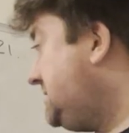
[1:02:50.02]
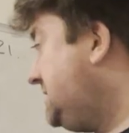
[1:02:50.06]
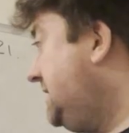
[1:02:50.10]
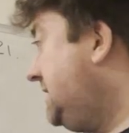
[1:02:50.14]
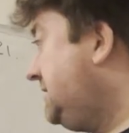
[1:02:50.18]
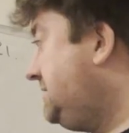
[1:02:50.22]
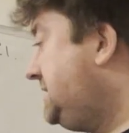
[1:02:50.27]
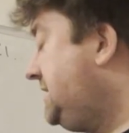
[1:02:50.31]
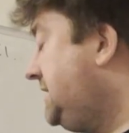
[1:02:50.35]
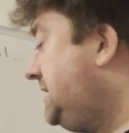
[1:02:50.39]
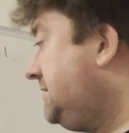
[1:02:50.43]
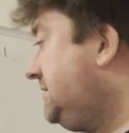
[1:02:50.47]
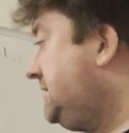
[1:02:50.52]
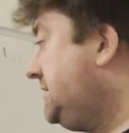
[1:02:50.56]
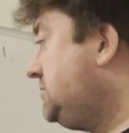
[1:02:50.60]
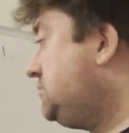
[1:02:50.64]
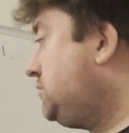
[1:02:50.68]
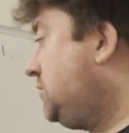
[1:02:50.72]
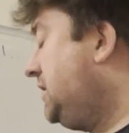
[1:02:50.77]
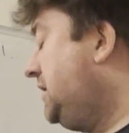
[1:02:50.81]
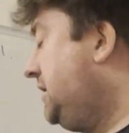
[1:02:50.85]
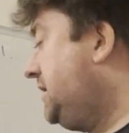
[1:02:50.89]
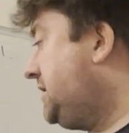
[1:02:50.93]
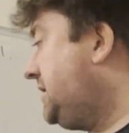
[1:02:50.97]
and how TLDs
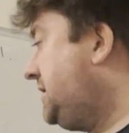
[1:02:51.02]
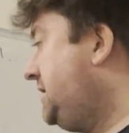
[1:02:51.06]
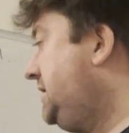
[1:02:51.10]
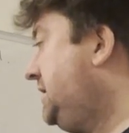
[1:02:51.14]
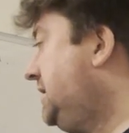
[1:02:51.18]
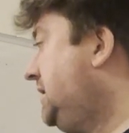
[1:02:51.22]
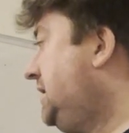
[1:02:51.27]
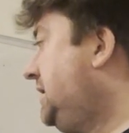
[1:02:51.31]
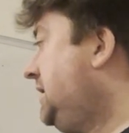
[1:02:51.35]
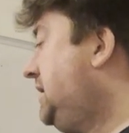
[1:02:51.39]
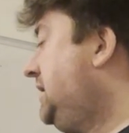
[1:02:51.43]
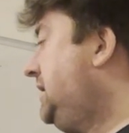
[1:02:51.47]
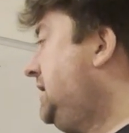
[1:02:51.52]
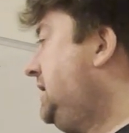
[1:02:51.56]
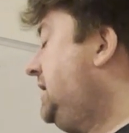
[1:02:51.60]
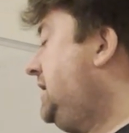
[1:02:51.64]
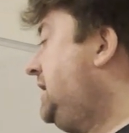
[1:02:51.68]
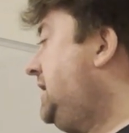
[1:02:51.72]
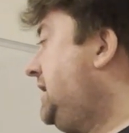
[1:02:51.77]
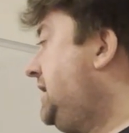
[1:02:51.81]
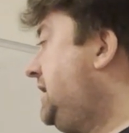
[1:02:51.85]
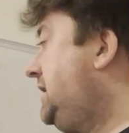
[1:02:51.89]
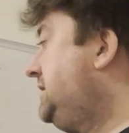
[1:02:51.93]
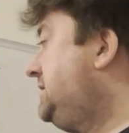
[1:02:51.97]
work,
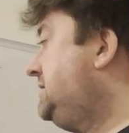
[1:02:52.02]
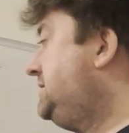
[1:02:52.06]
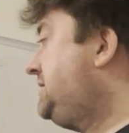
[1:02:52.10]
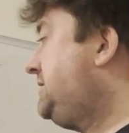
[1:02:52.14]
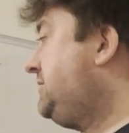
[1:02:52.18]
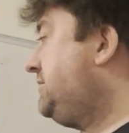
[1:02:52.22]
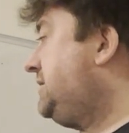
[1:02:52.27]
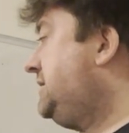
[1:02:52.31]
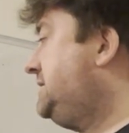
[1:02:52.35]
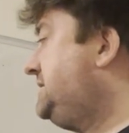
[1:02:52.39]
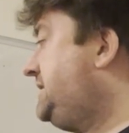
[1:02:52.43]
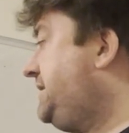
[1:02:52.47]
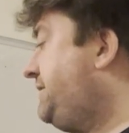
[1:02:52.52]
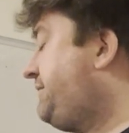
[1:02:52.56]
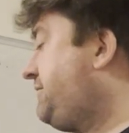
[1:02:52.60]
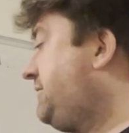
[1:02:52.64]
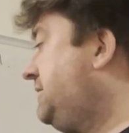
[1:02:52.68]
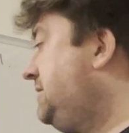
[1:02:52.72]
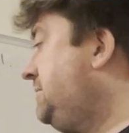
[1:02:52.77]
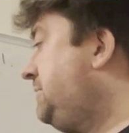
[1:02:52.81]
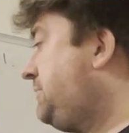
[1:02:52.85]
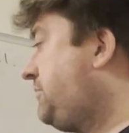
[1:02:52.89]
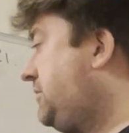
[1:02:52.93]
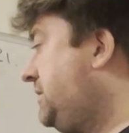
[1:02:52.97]
and there are
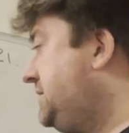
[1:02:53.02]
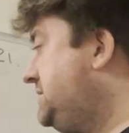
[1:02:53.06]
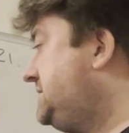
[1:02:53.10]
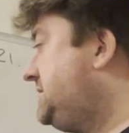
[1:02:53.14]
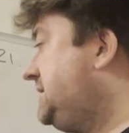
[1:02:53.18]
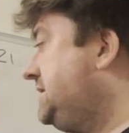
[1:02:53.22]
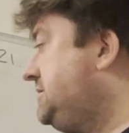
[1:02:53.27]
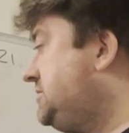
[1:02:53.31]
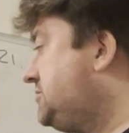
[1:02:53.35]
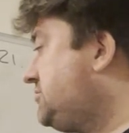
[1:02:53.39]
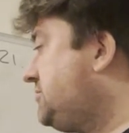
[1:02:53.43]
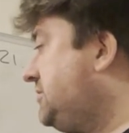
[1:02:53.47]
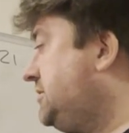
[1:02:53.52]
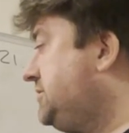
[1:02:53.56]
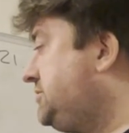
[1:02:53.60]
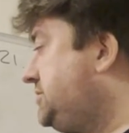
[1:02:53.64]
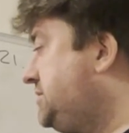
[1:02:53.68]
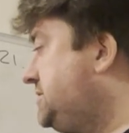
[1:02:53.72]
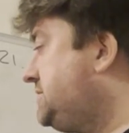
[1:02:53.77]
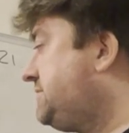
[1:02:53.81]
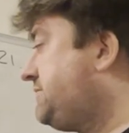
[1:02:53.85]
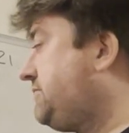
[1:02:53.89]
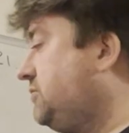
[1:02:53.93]
different pricing structures